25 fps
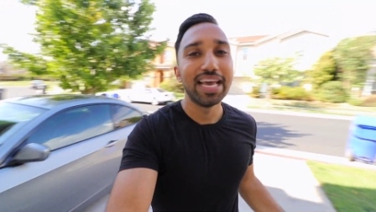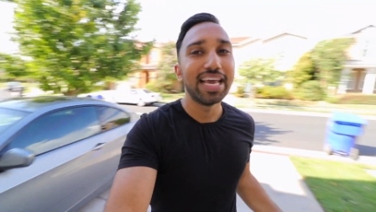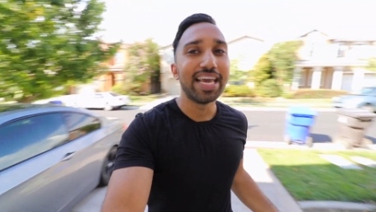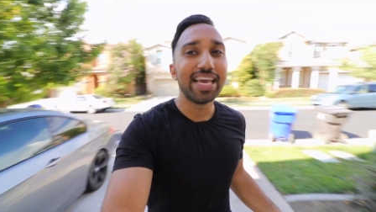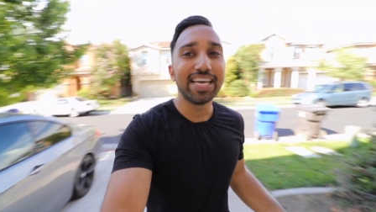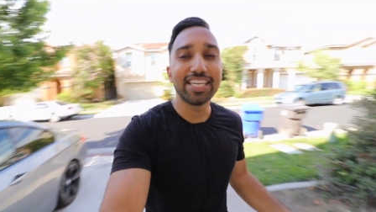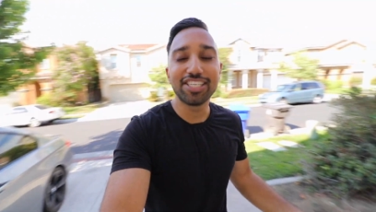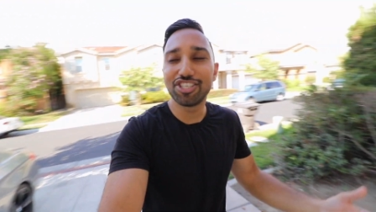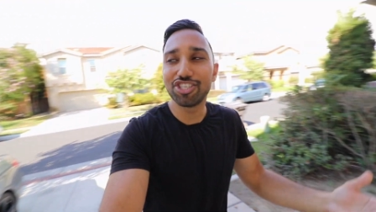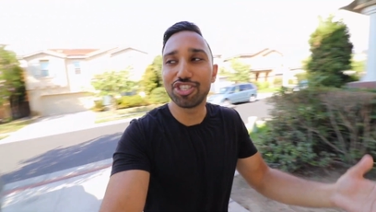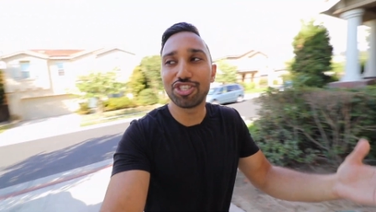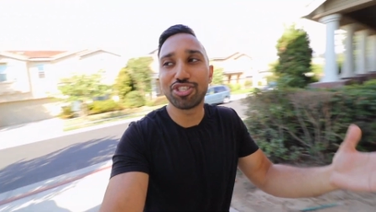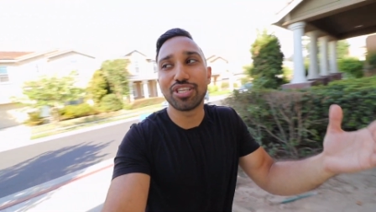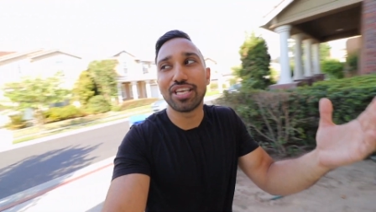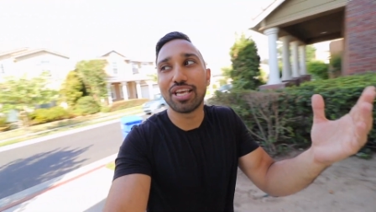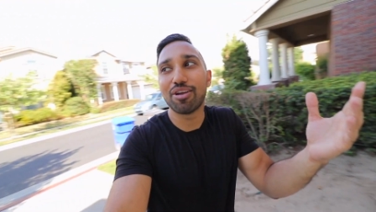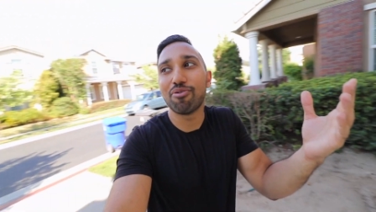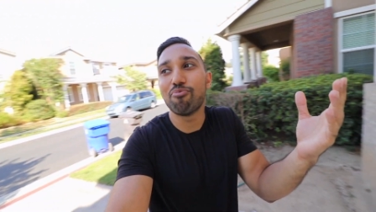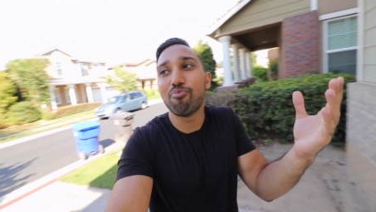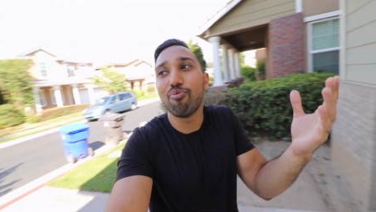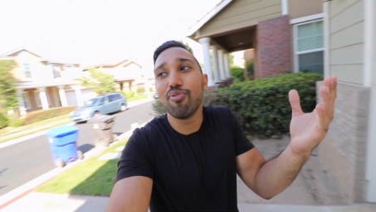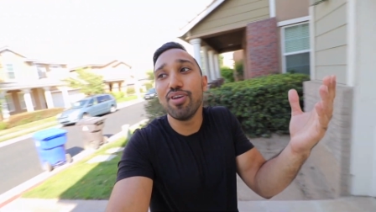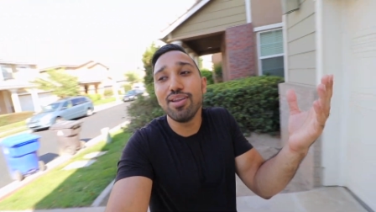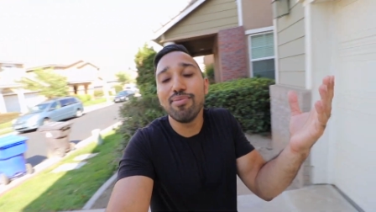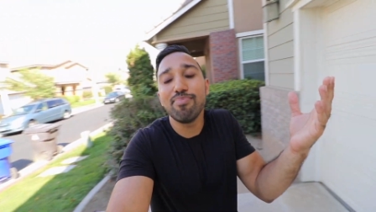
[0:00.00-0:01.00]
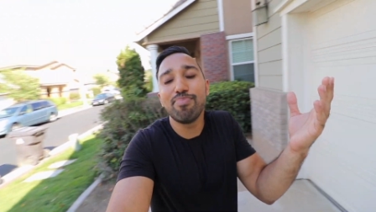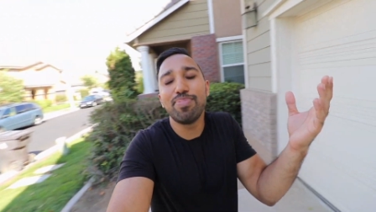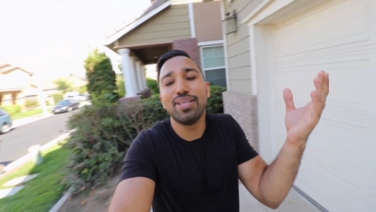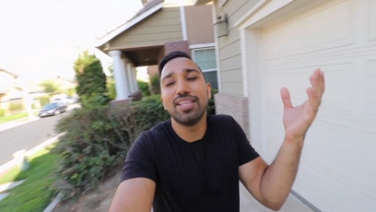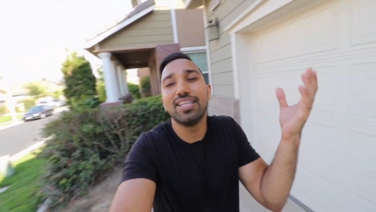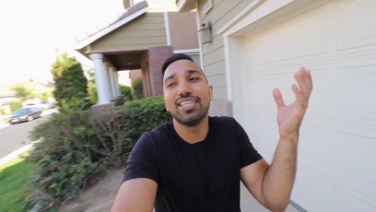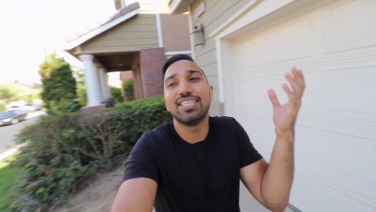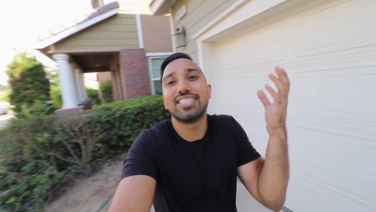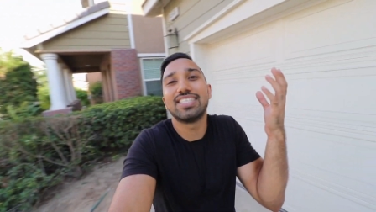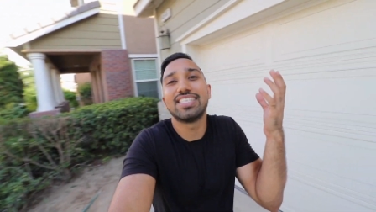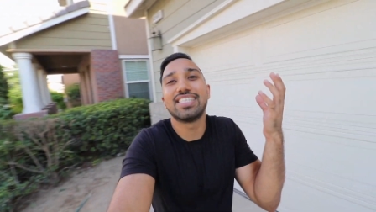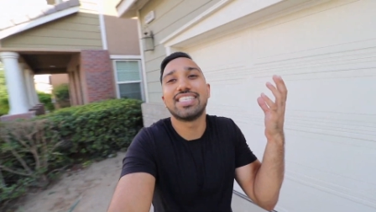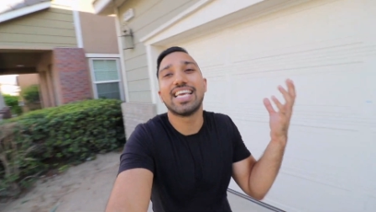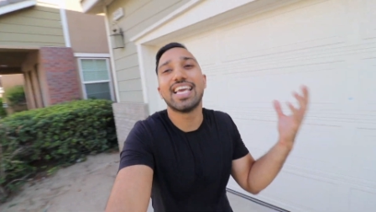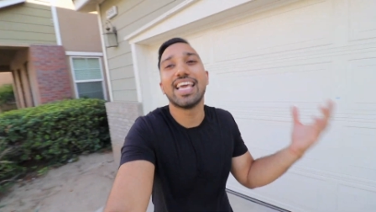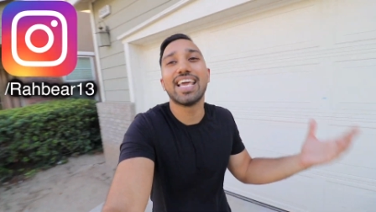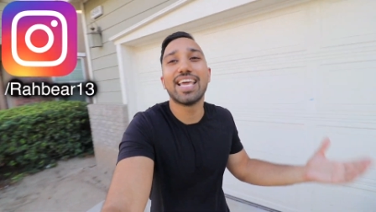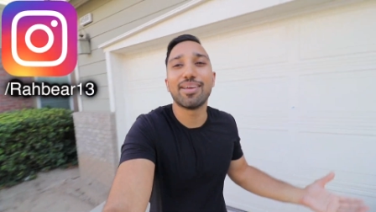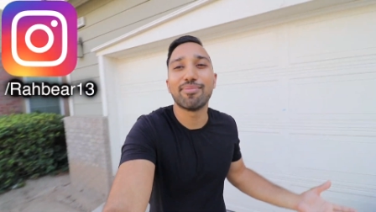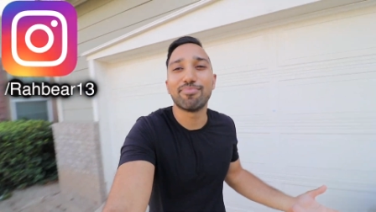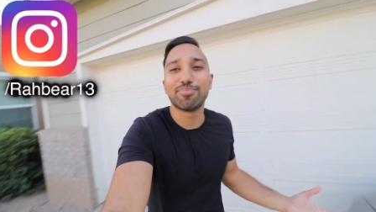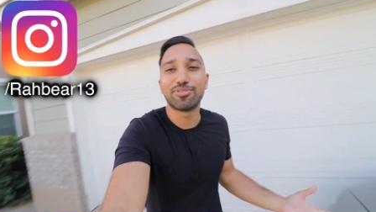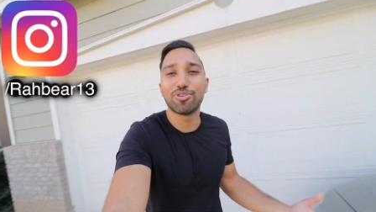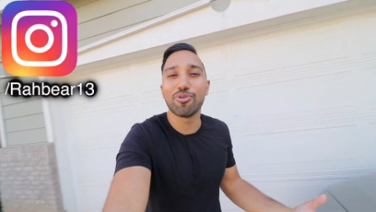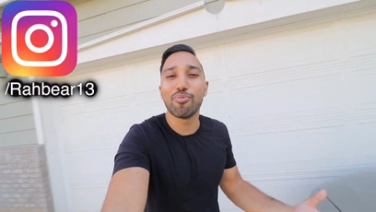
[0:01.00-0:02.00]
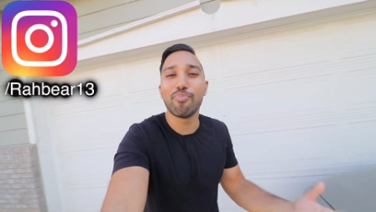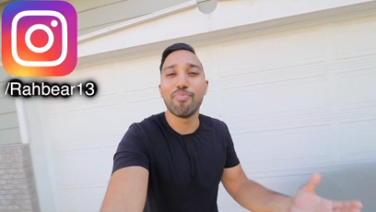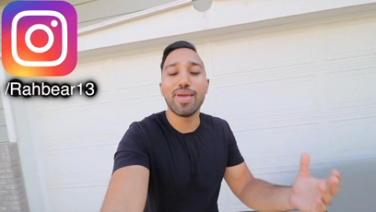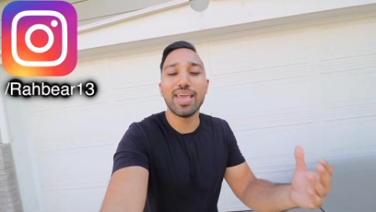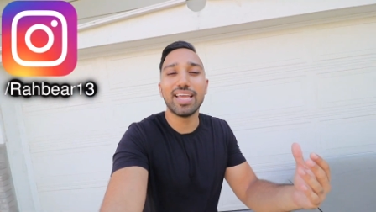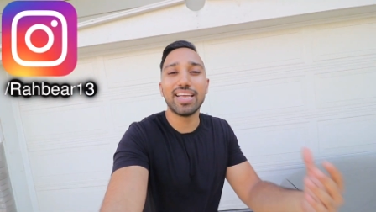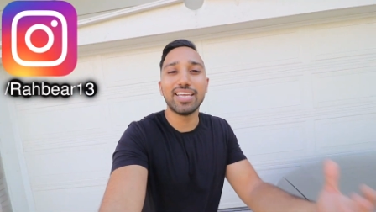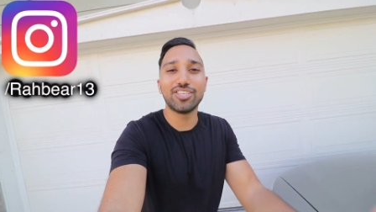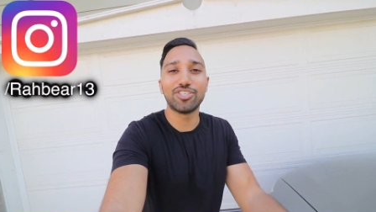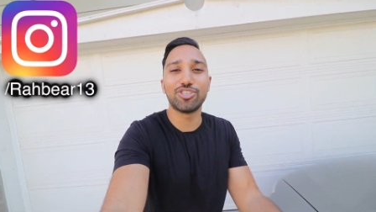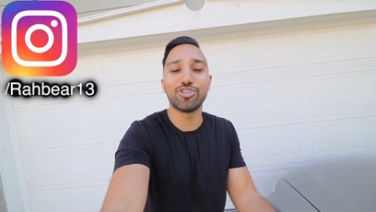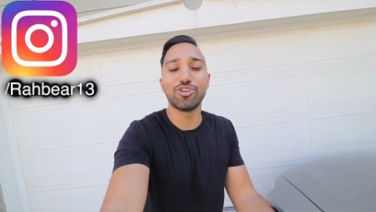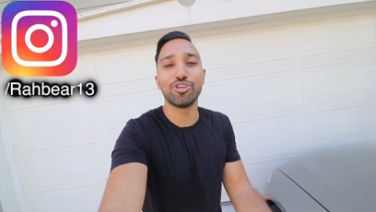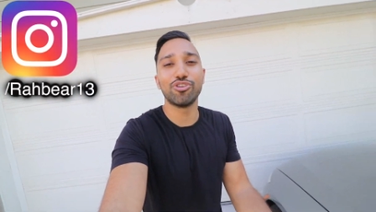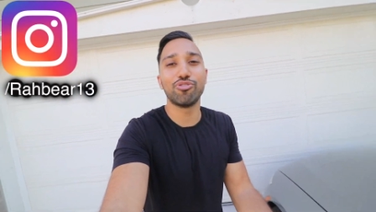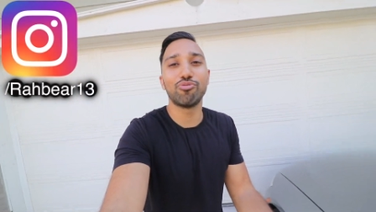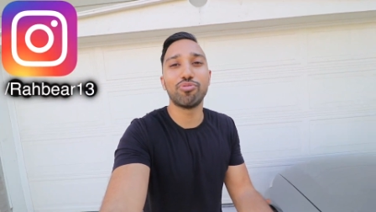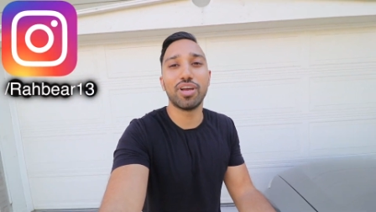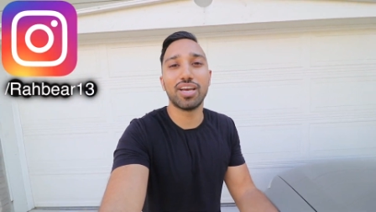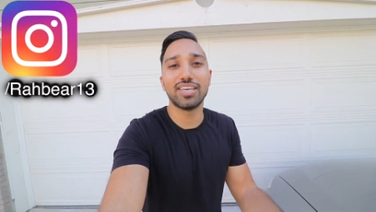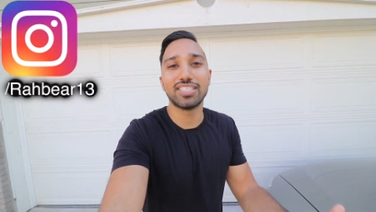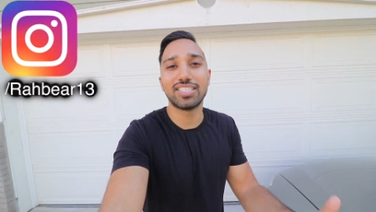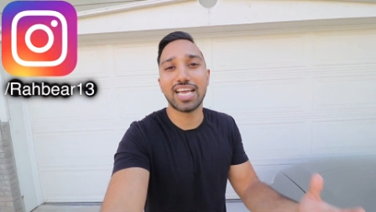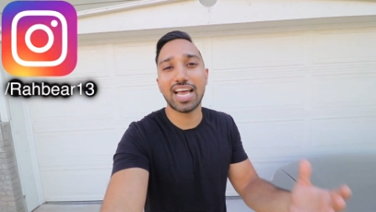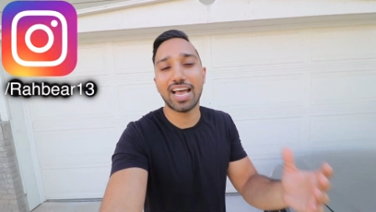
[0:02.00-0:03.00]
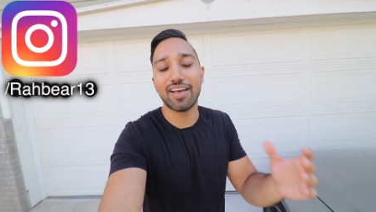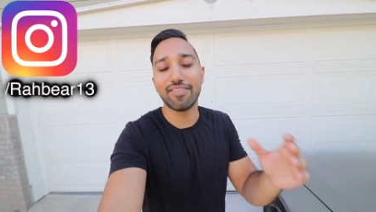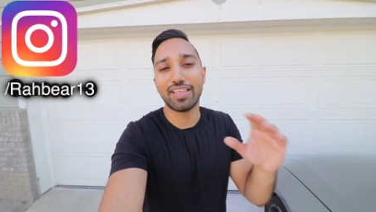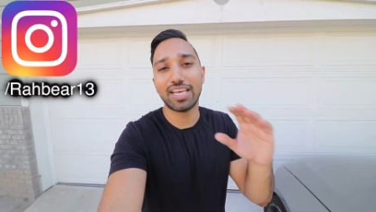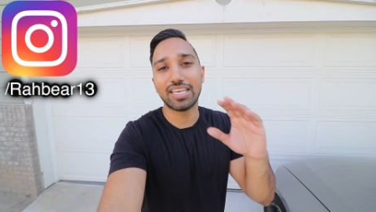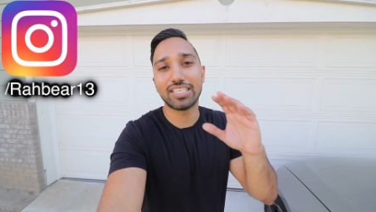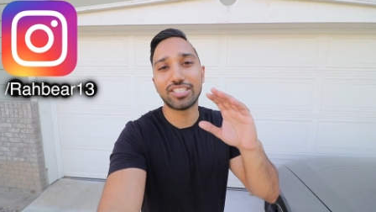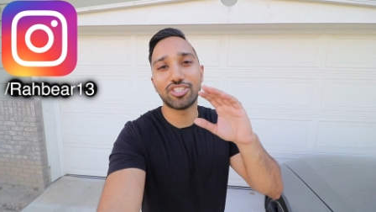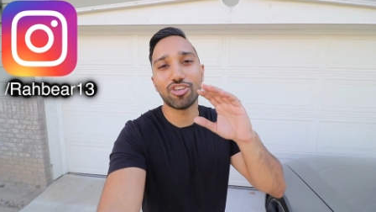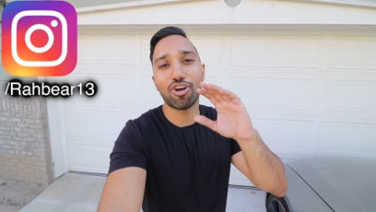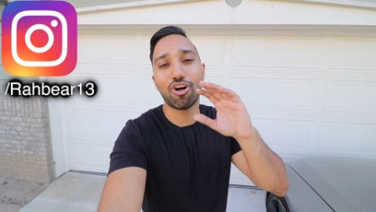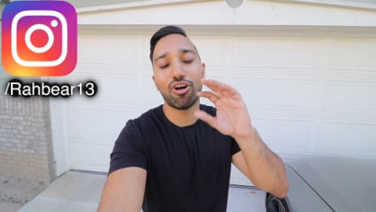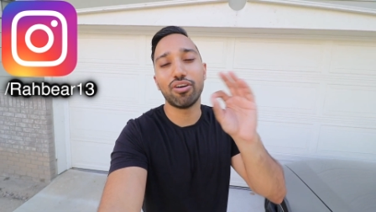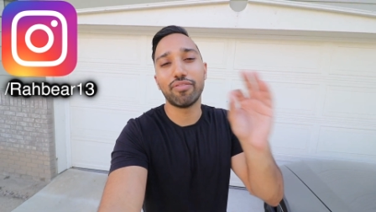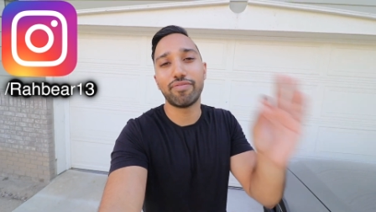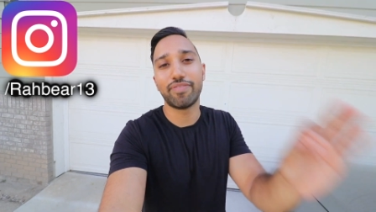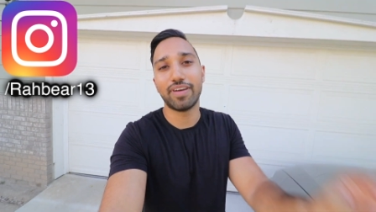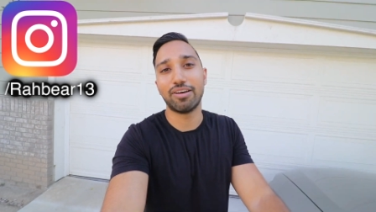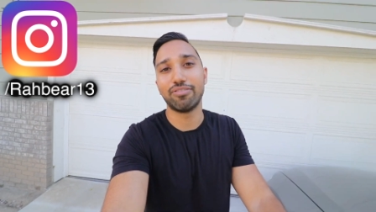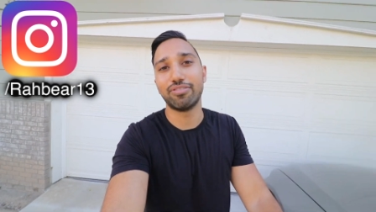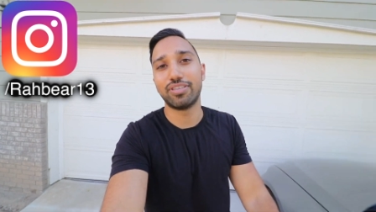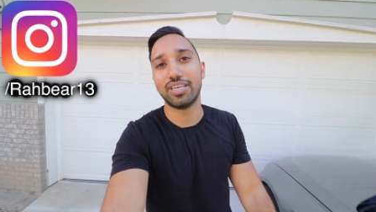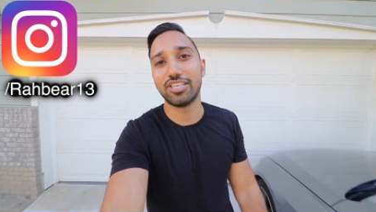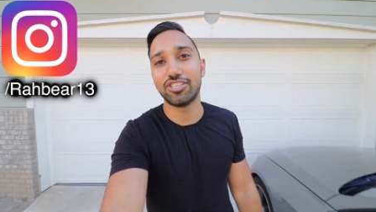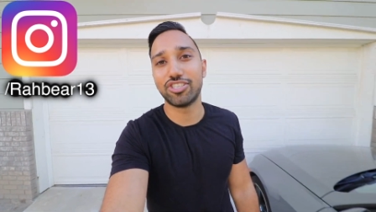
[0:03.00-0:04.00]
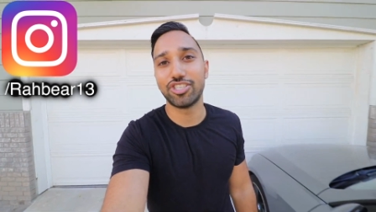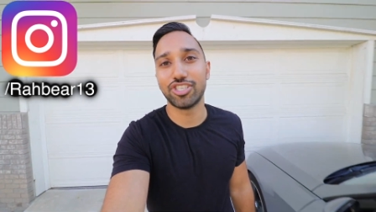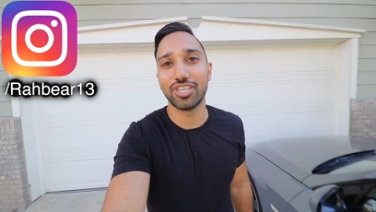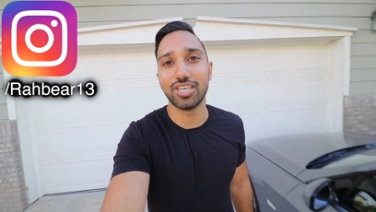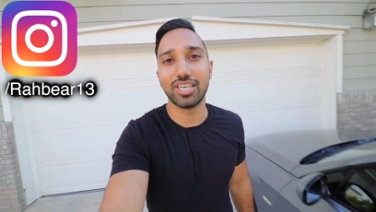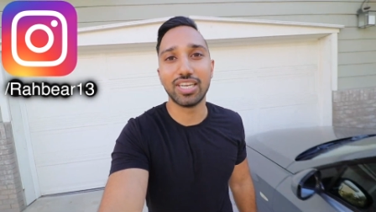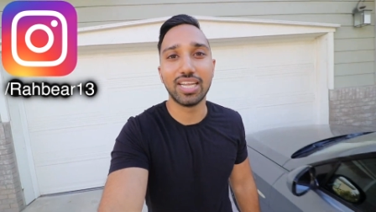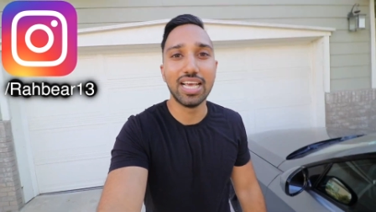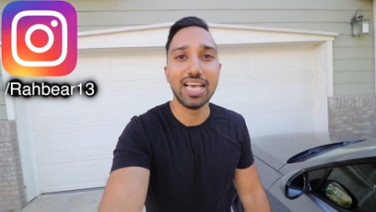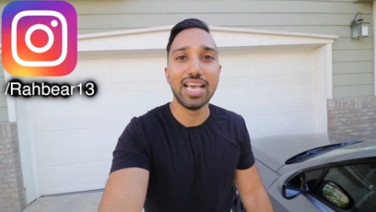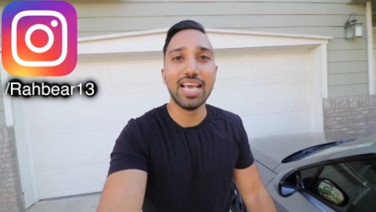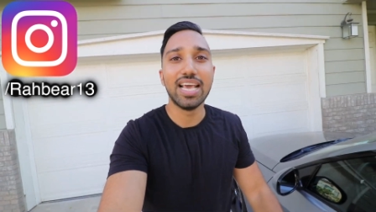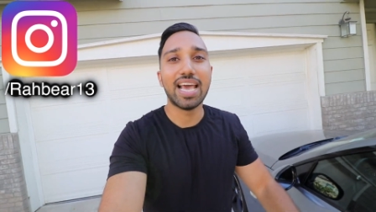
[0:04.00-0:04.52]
it just it wouldn't be the same so make sure you guys have that solid foundation